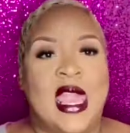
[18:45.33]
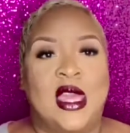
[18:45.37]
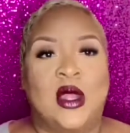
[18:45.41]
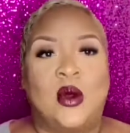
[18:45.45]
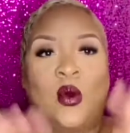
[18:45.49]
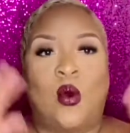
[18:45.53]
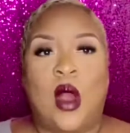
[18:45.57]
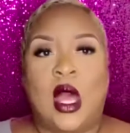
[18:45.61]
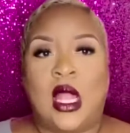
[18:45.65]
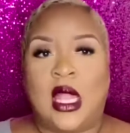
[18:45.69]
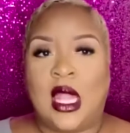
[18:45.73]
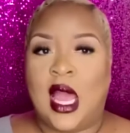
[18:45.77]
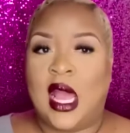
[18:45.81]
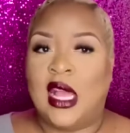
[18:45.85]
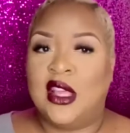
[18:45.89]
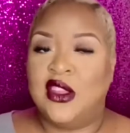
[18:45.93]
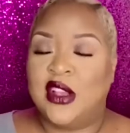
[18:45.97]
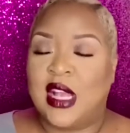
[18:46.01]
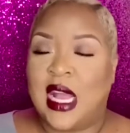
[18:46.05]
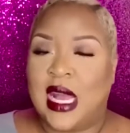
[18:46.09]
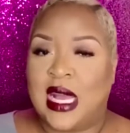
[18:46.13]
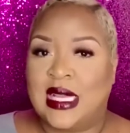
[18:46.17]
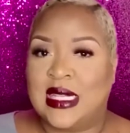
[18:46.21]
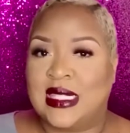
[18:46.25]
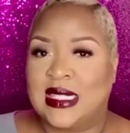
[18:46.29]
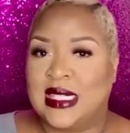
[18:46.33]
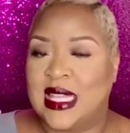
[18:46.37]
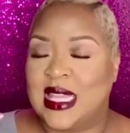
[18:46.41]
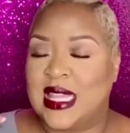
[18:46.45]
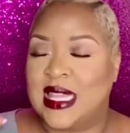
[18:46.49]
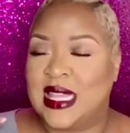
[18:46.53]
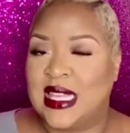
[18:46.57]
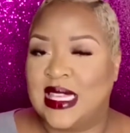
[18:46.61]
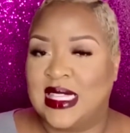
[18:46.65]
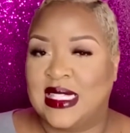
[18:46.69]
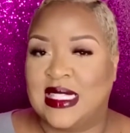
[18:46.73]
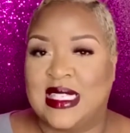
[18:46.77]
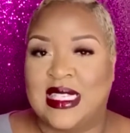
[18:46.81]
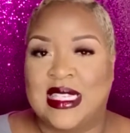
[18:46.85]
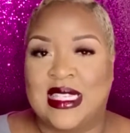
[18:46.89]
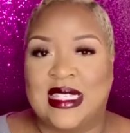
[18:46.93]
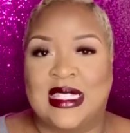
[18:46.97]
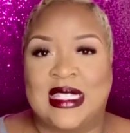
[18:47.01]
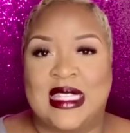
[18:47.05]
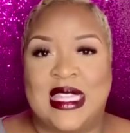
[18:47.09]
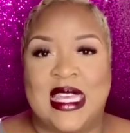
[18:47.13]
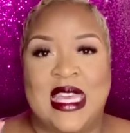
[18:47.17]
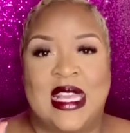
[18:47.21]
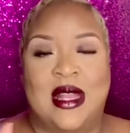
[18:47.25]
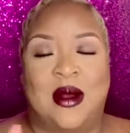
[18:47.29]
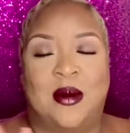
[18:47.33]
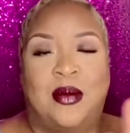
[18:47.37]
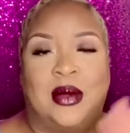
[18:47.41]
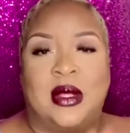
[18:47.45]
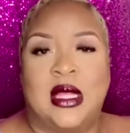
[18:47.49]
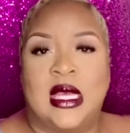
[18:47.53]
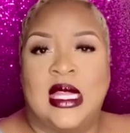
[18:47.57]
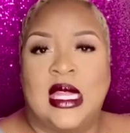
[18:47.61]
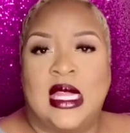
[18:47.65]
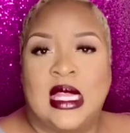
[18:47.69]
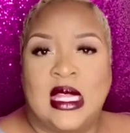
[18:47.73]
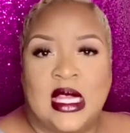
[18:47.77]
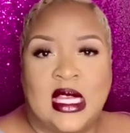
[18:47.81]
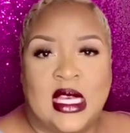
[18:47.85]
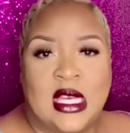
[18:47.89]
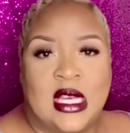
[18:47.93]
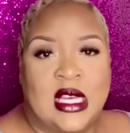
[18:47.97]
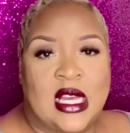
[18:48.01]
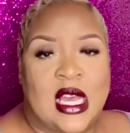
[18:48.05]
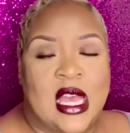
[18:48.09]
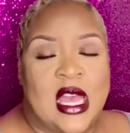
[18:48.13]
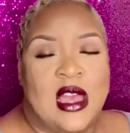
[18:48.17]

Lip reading: voila, you guys, this is the completed look.